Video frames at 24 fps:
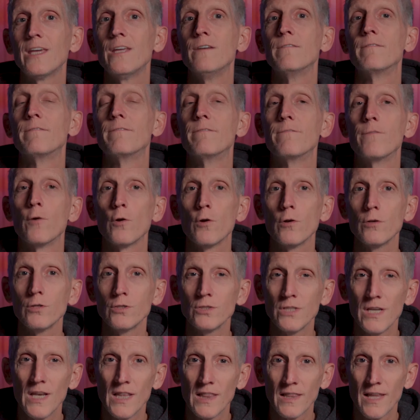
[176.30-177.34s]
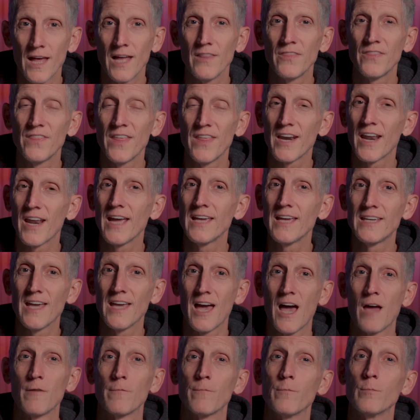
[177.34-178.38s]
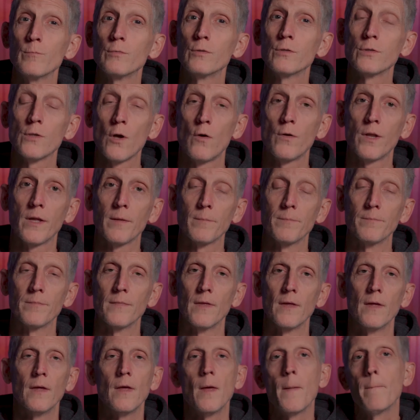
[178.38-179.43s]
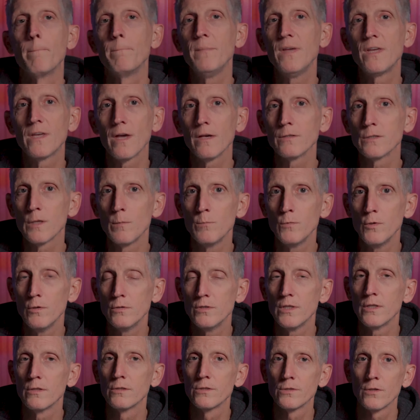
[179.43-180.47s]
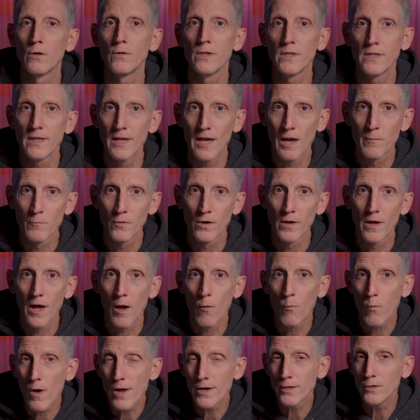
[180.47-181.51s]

conversion LUT that I got from Sony. Because I'm using a Sony camera, I want